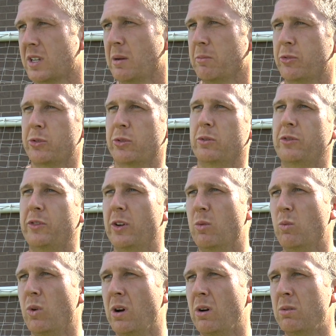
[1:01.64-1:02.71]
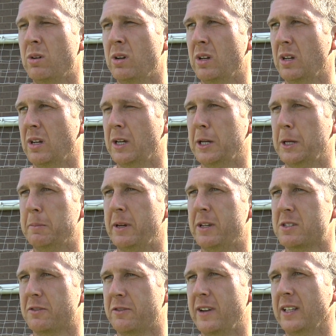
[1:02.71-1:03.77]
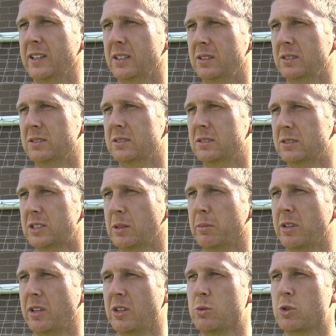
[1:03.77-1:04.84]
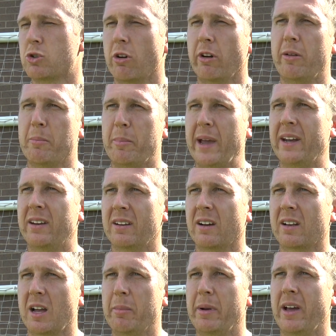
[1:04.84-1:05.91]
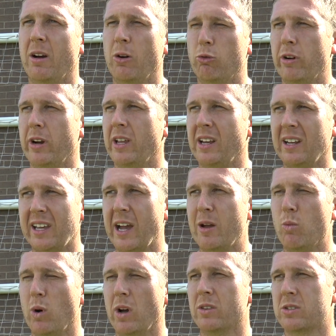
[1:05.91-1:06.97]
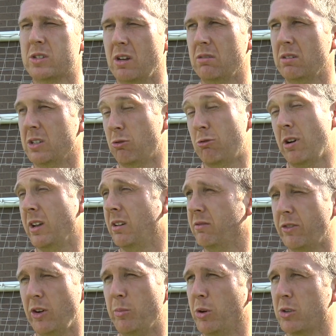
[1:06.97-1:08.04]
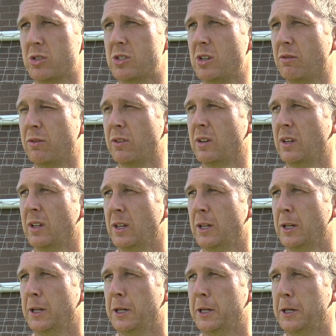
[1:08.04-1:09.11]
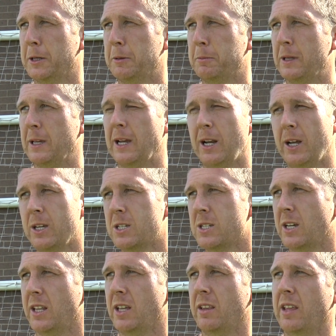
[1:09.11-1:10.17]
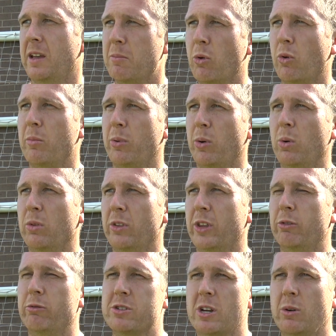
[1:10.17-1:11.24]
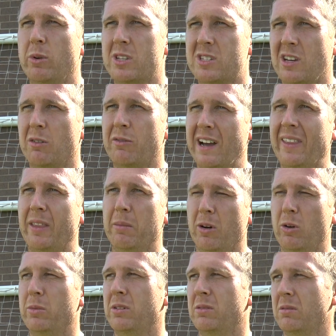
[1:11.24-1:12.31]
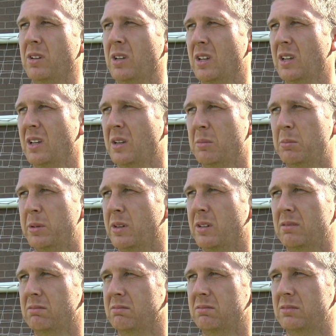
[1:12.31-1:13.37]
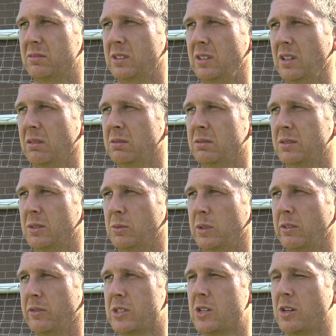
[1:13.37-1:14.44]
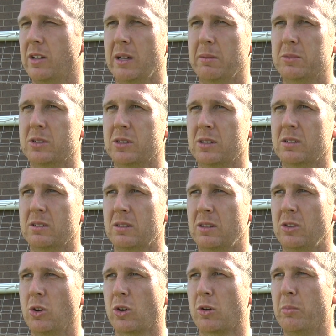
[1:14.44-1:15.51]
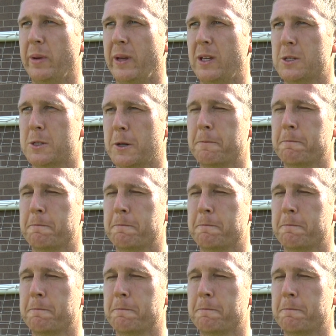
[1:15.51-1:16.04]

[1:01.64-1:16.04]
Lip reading: come through fit and well. It's the fact that some of the things we're trying to embed are coming out already in game one. So that's great, very positive. But like you say, they're more important than the result itself at the moment. But you know, we'll never turn up to not compete. So,